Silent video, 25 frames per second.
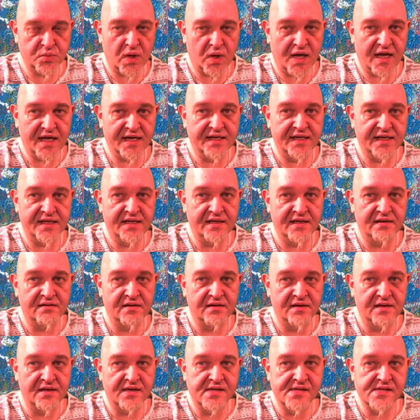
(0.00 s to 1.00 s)
one,
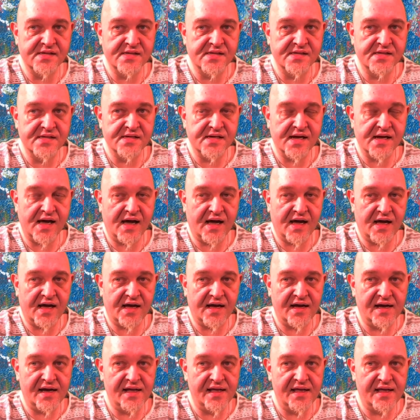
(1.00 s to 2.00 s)

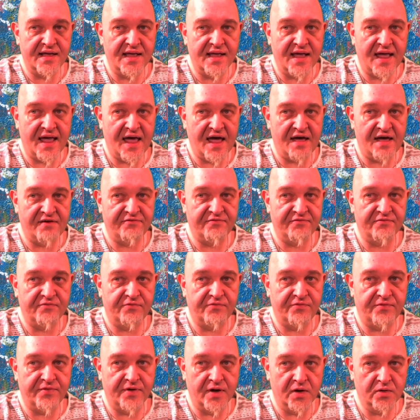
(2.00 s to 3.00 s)
I have
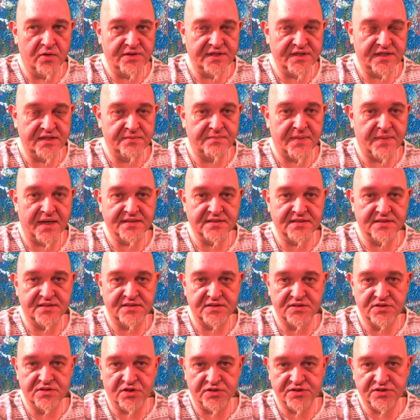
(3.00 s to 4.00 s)
wrote it but
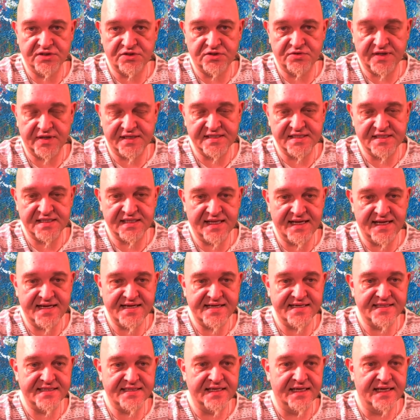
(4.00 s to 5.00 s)
not
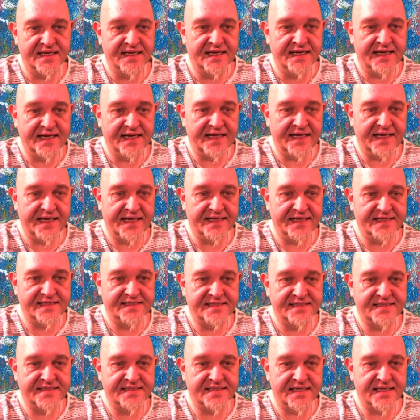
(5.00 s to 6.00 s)
translated.
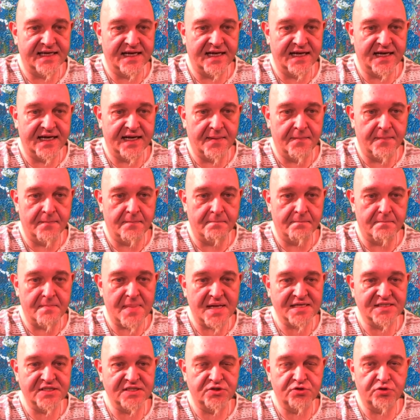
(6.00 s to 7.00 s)
It's uh,
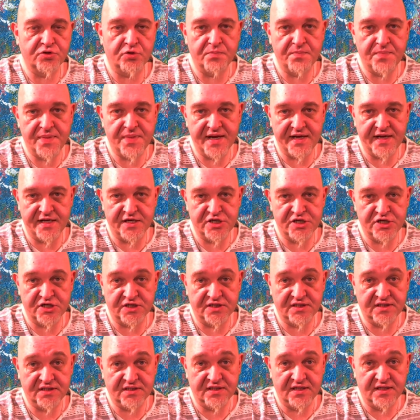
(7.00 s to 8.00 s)

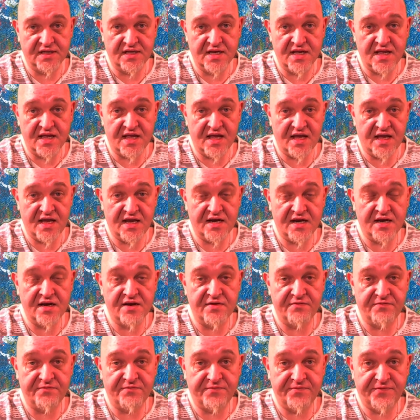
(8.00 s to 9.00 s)
masturbation in
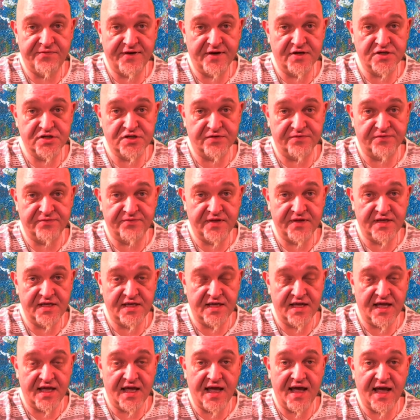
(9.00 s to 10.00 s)
philosophy
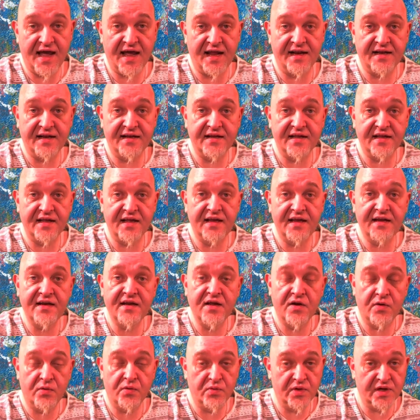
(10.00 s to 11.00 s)
and in
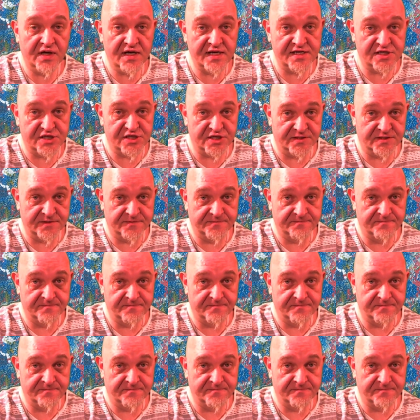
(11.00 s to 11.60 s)
religion.